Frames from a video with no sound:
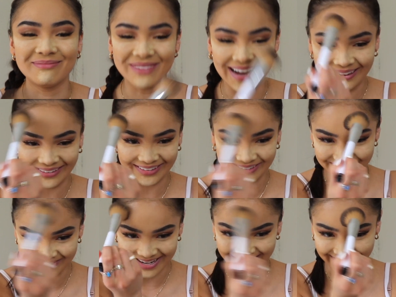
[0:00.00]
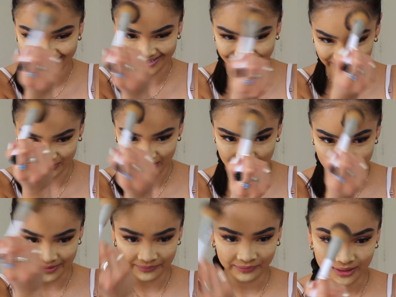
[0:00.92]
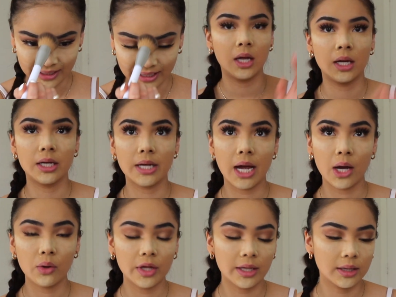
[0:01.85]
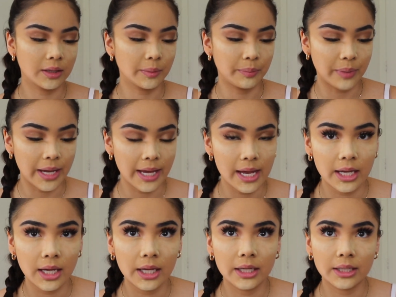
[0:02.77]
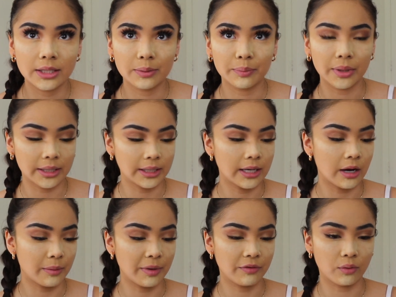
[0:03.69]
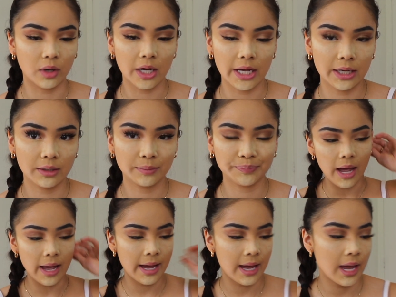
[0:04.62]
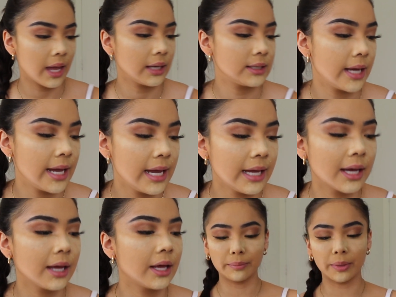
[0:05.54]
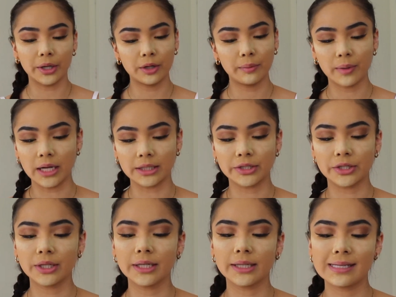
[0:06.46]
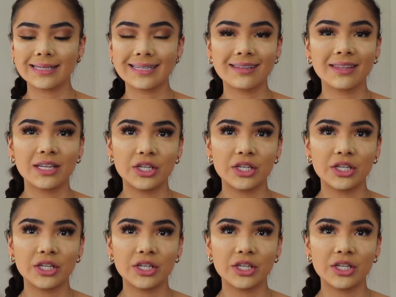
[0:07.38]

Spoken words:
powder. Oh my gosh. Now that the bake is blended out on my forehead, I take Butter Bronzer, and this is in the